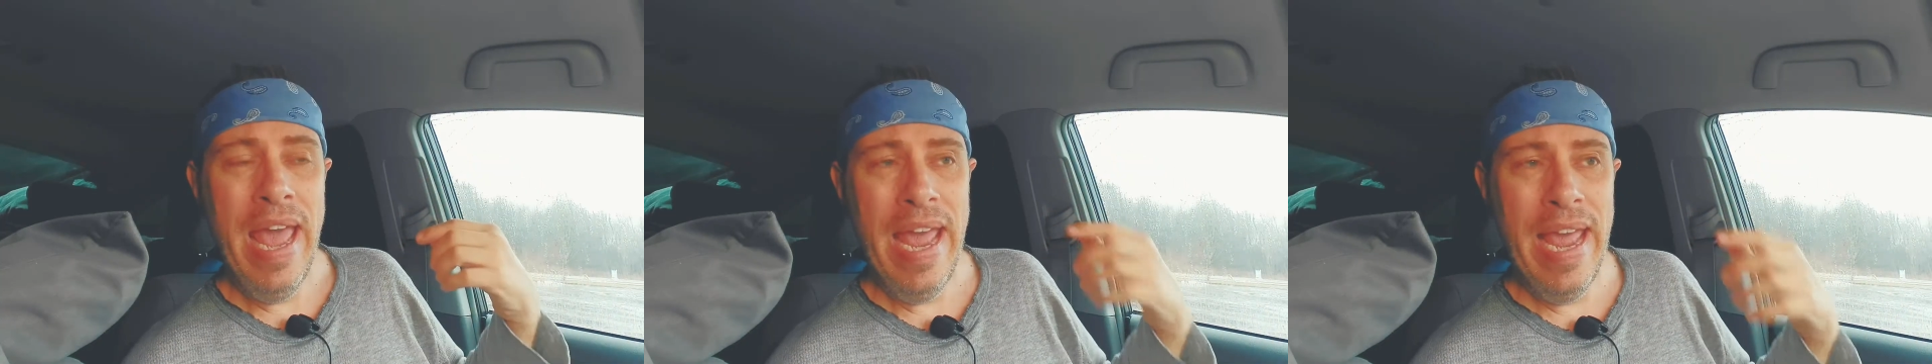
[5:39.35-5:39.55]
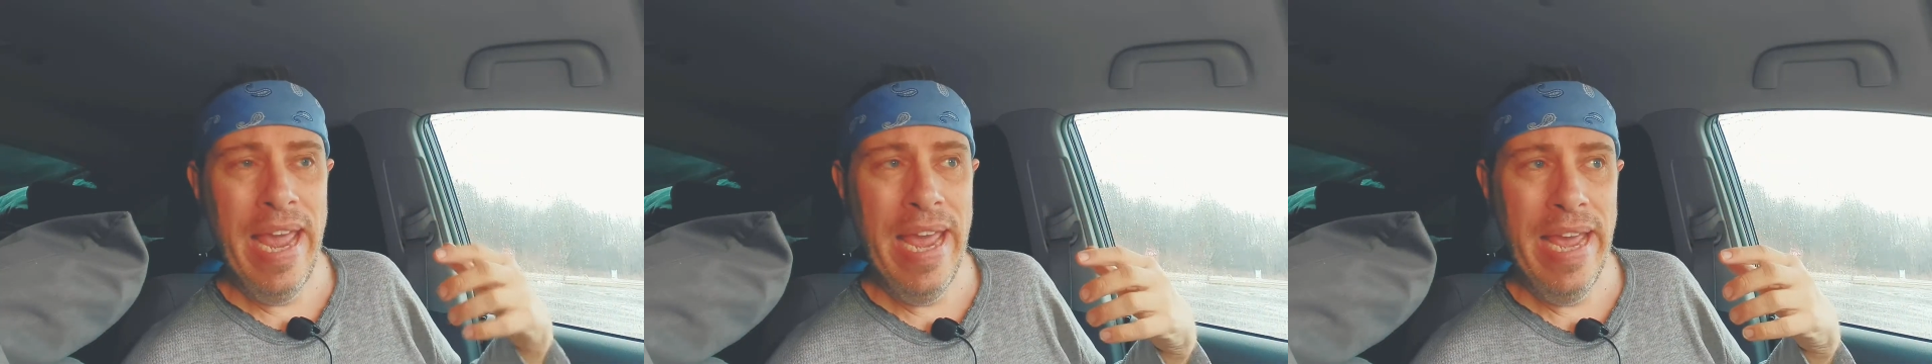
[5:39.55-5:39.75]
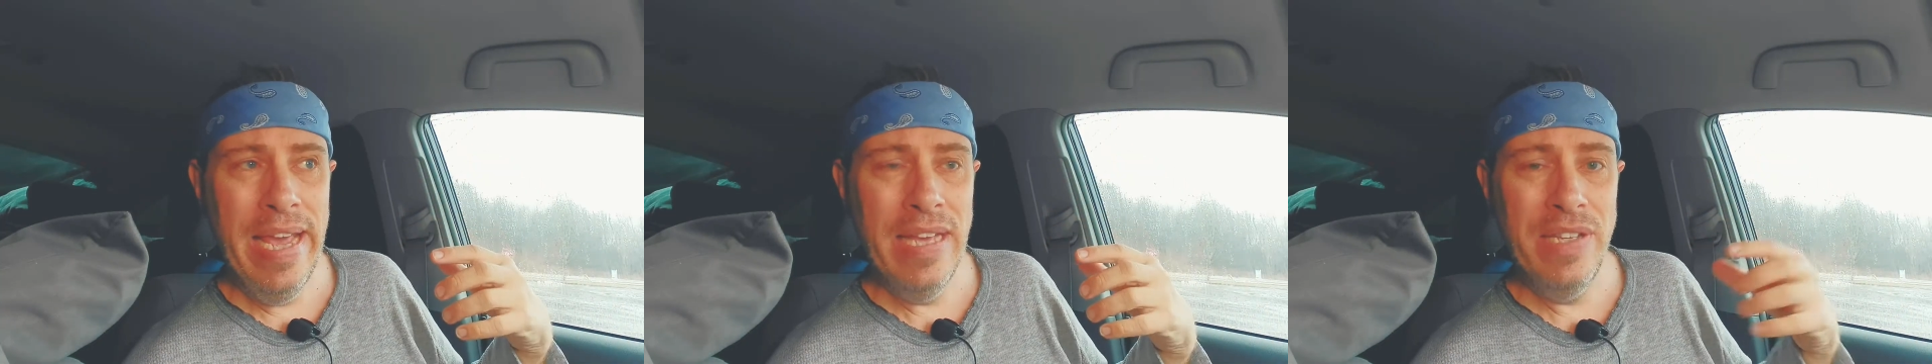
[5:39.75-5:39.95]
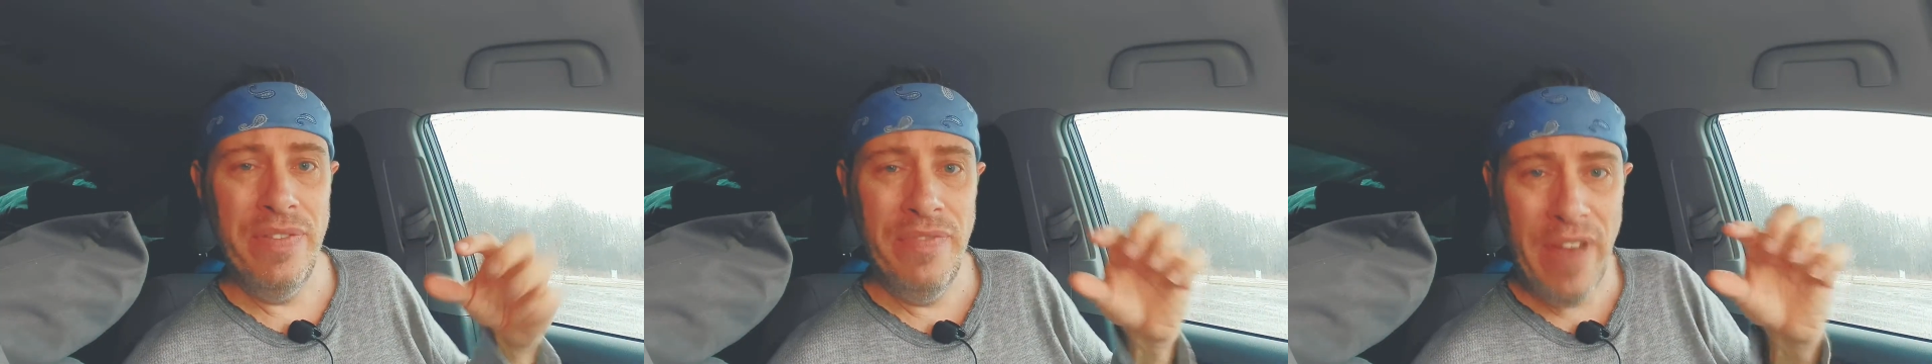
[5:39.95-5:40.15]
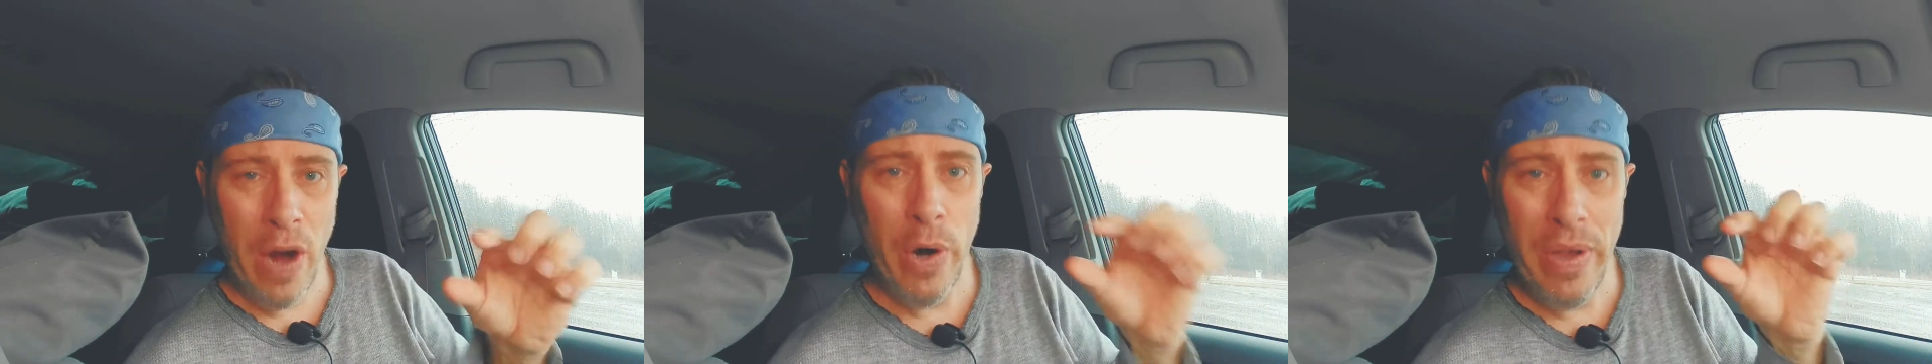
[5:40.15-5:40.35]
is
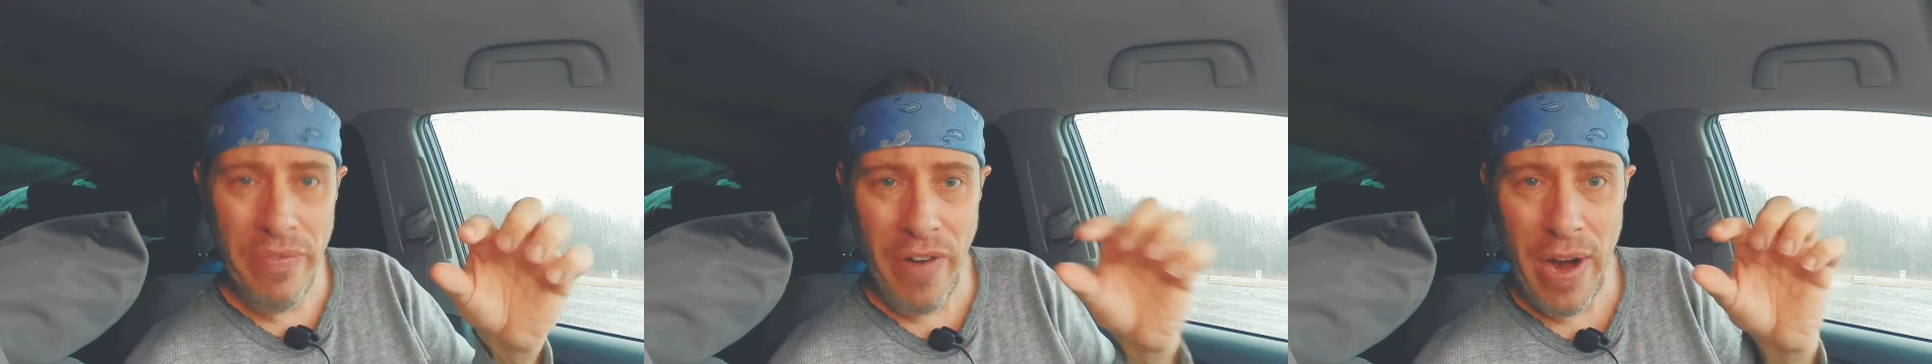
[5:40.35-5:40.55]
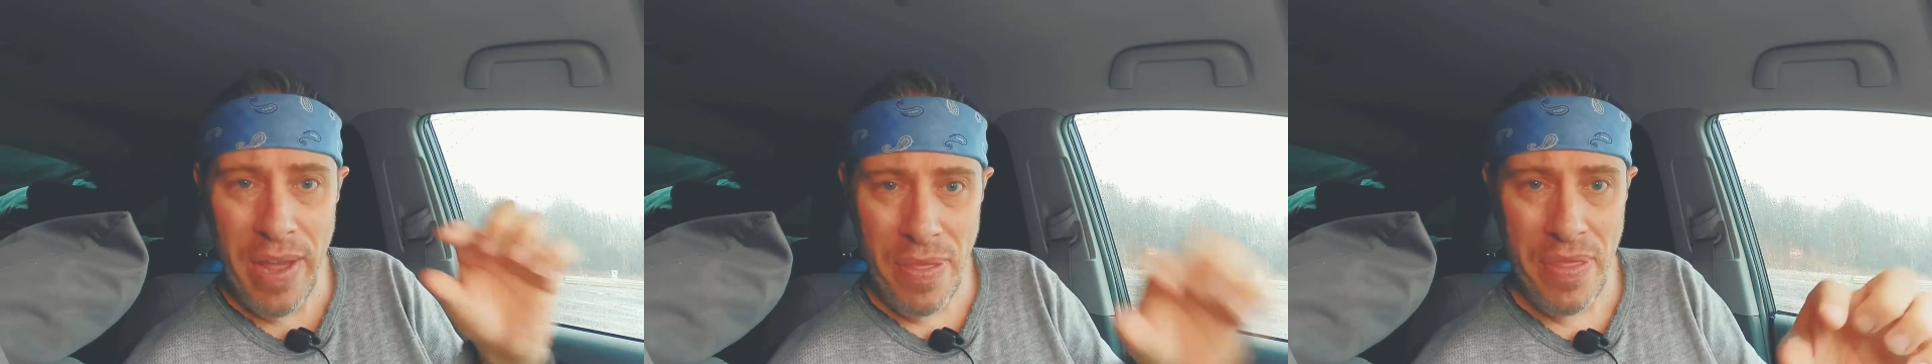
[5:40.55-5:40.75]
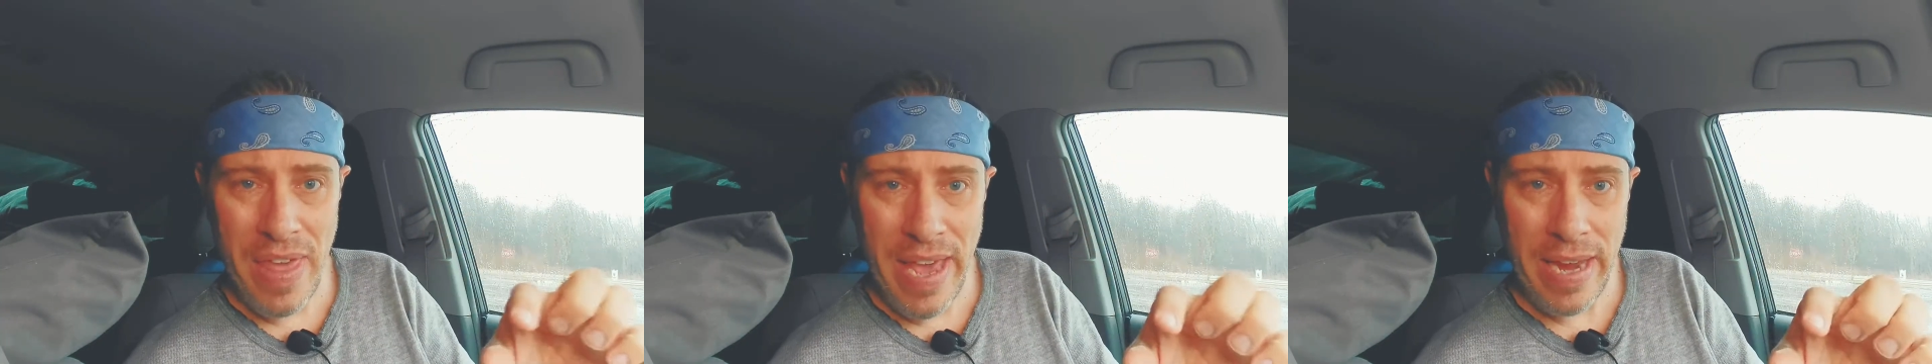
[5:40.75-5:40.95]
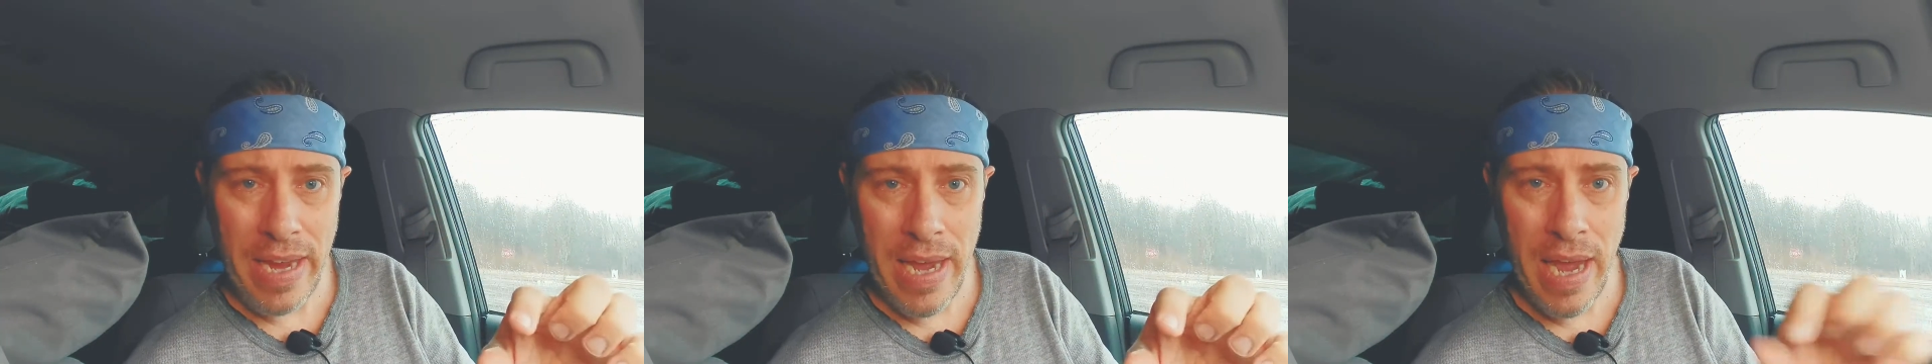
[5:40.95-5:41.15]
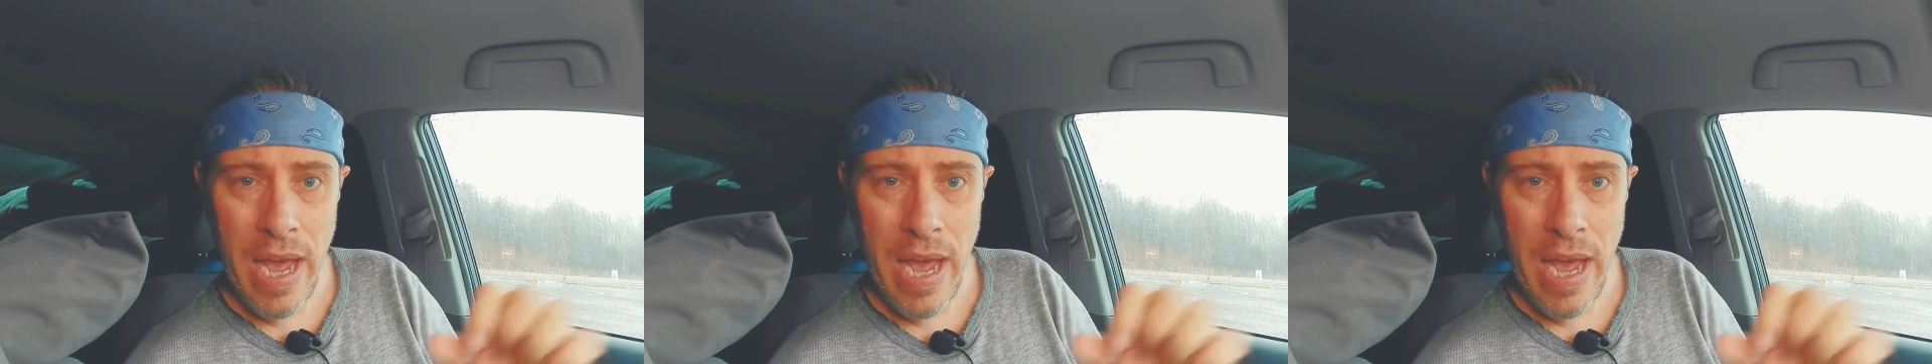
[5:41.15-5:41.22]
very, very thick,